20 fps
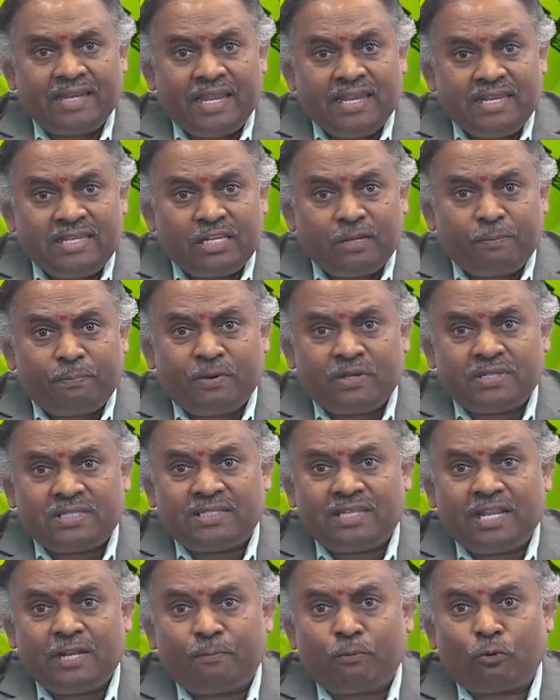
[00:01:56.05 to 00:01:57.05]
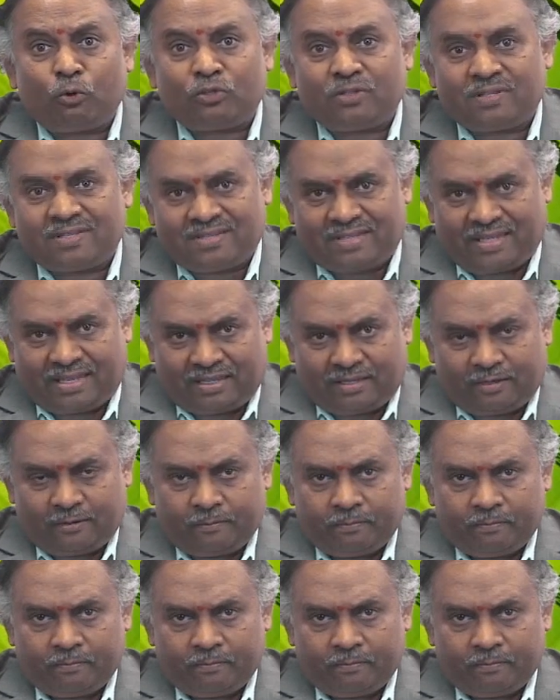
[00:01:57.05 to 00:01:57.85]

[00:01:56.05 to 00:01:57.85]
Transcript: interpersonal processing.